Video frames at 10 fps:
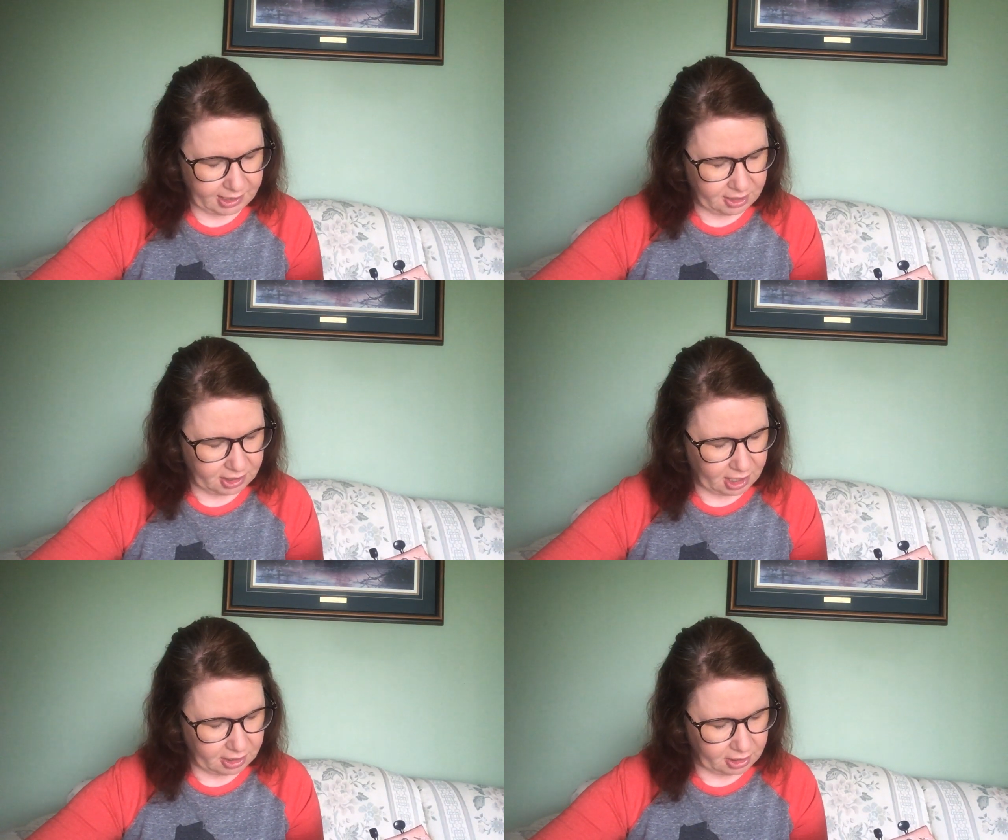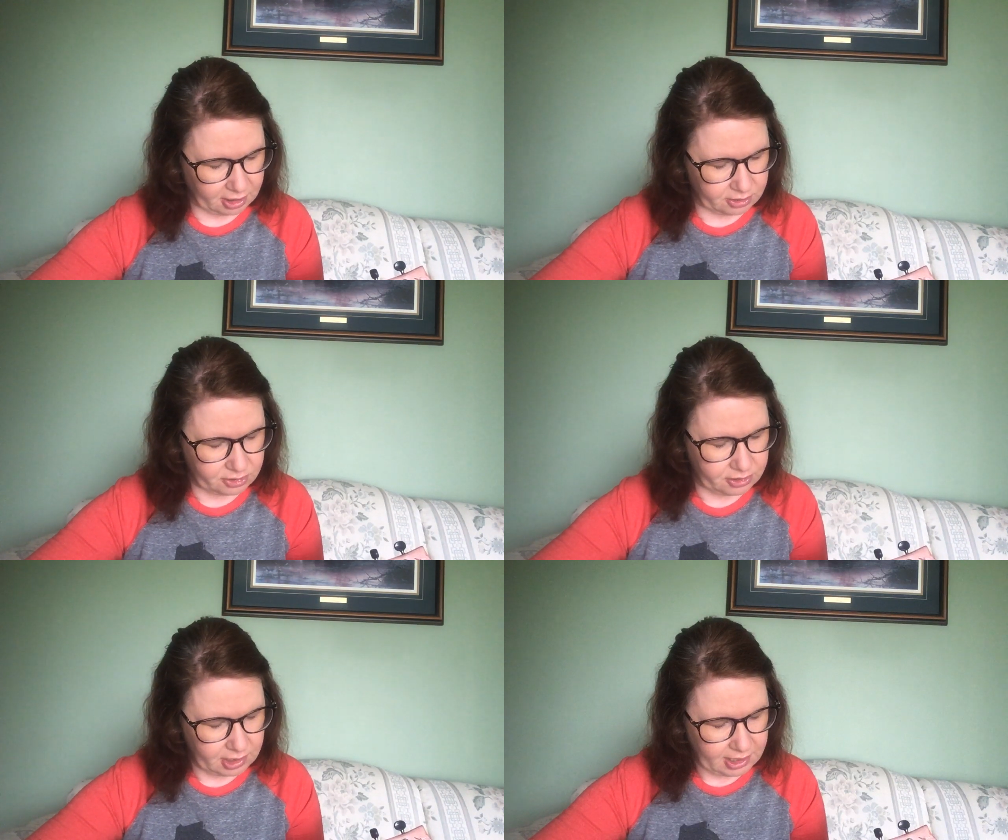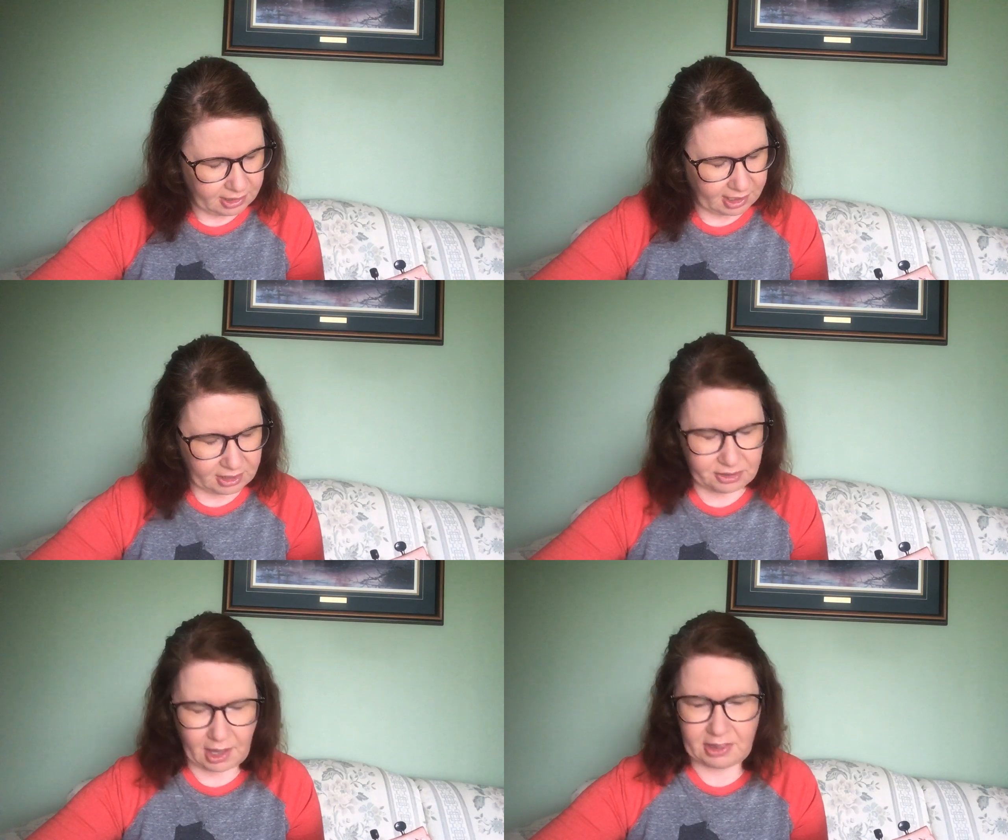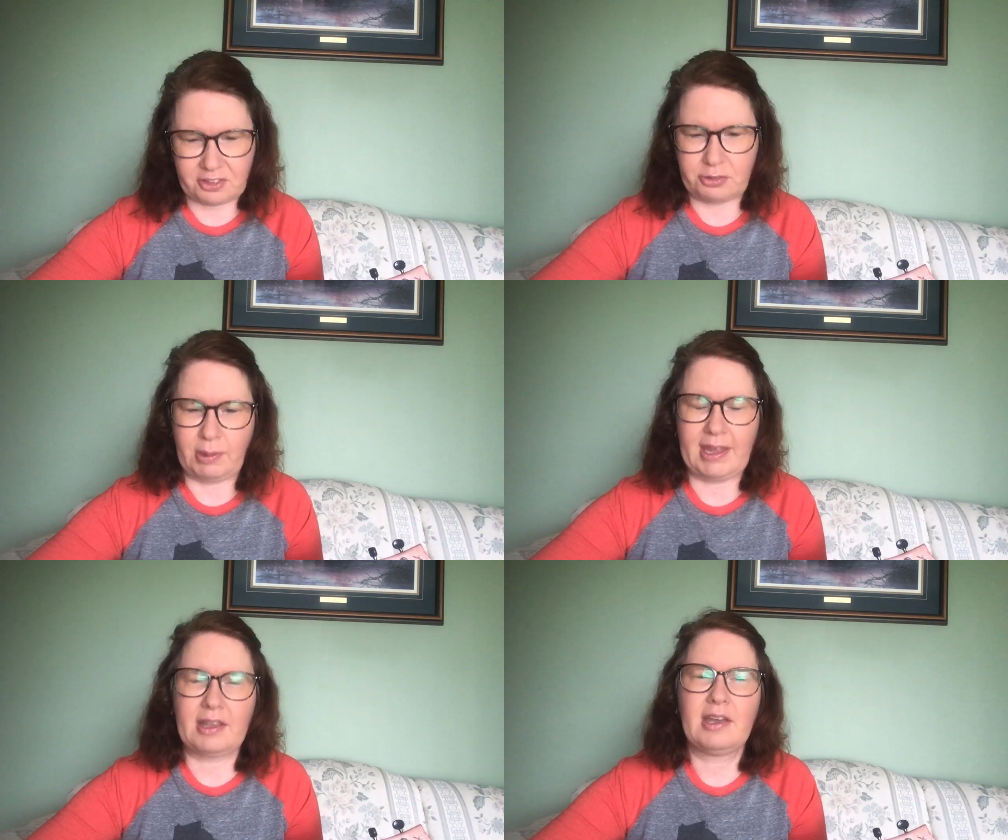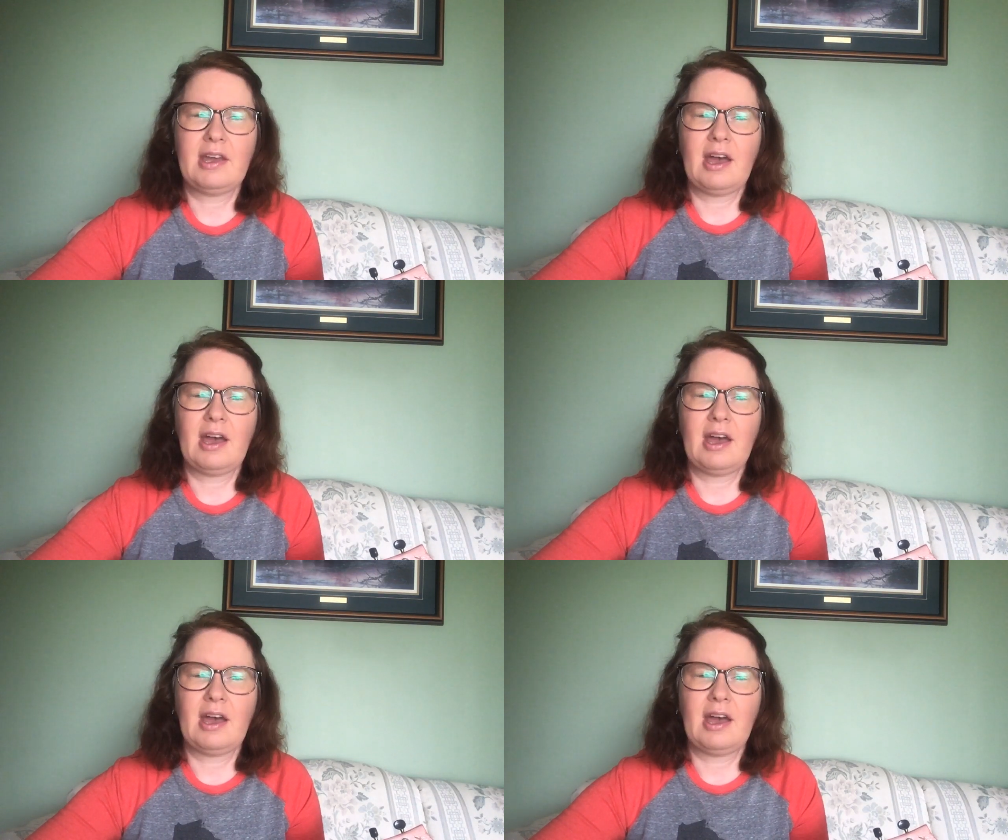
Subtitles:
kindergartners that I saw this week.